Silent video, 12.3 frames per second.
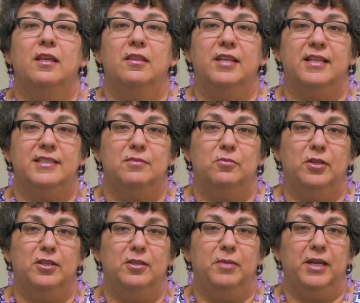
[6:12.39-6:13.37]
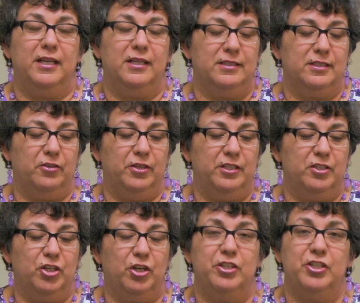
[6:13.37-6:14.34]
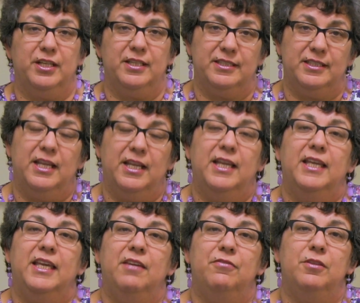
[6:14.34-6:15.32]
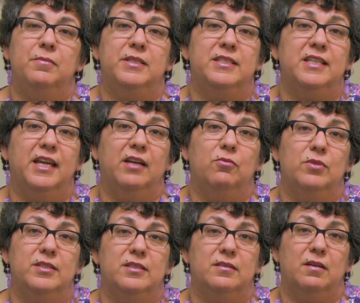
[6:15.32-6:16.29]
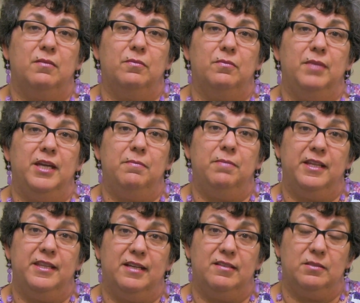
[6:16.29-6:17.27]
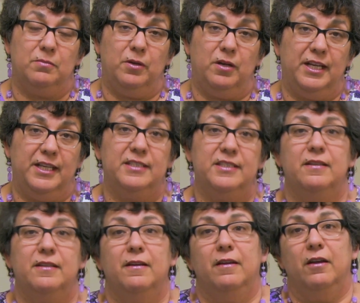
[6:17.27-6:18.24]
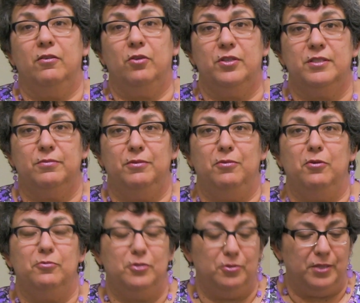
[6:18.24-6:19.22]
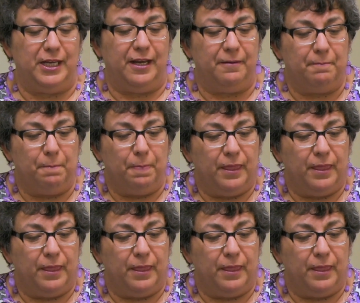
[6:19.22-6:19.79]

That's what the bank is going to charge us. If the mistake was made by Thousand Pines, of course we won't do that.